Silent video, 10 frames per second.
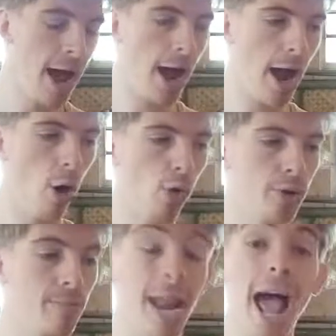uh,
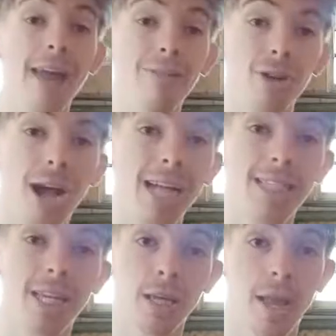ultimate
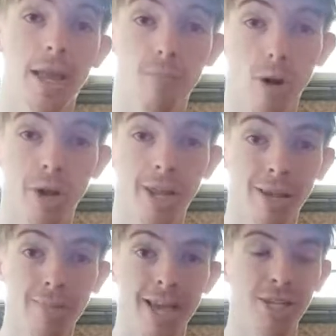advertising and, and
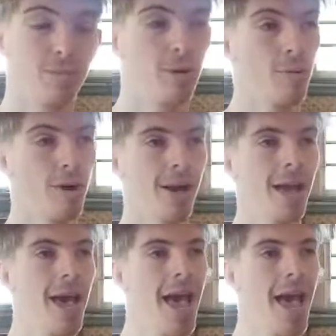marketing management work.